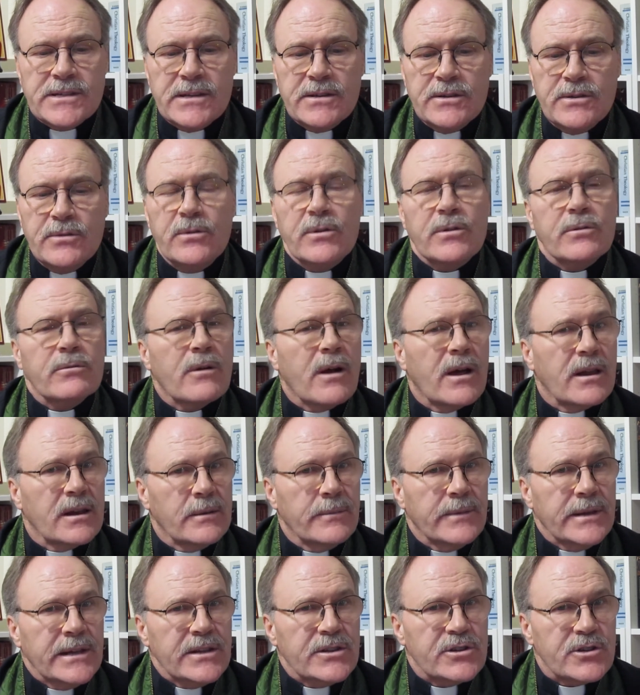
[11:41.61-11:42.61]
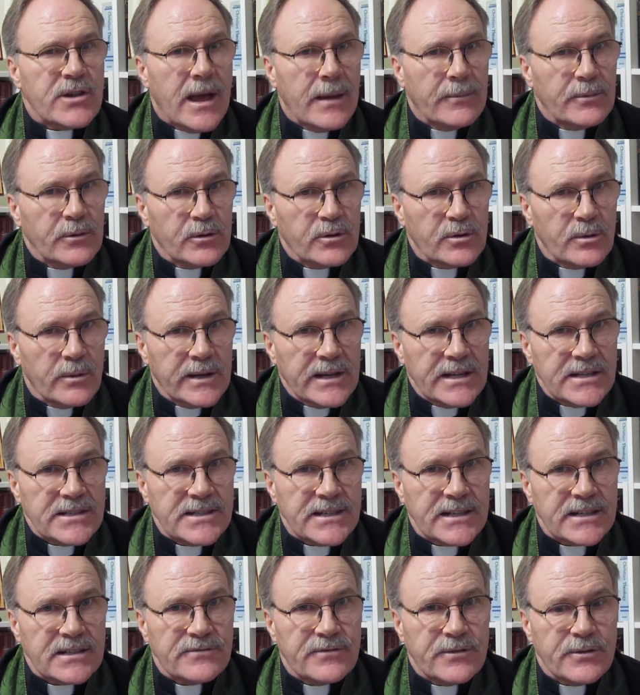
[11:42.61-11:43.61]
in Deuteronomy chapter
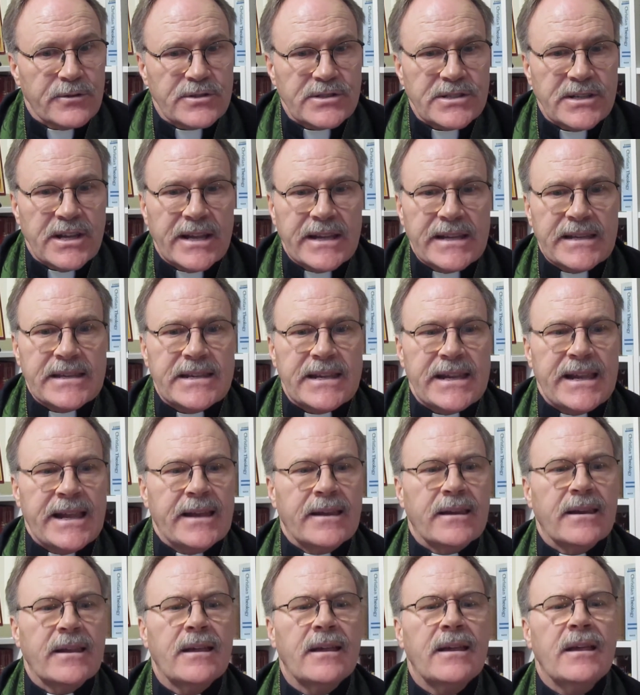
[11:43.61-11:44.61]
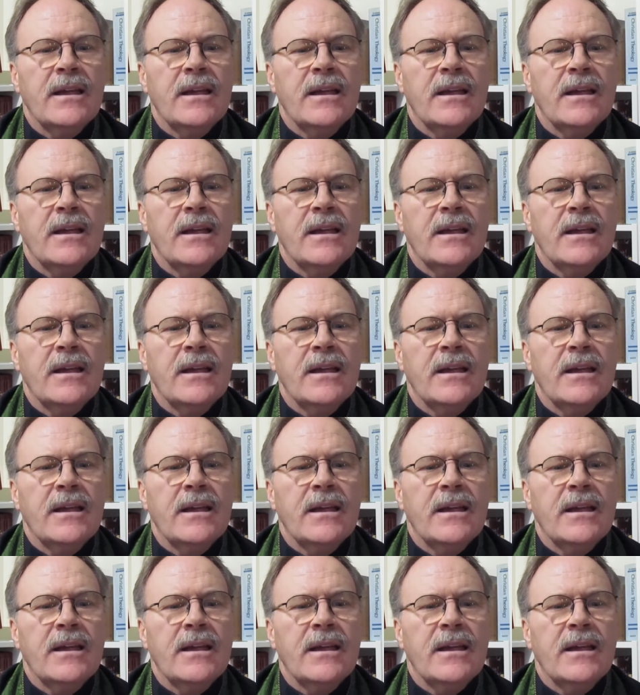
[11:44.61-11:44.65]
26, verse 19,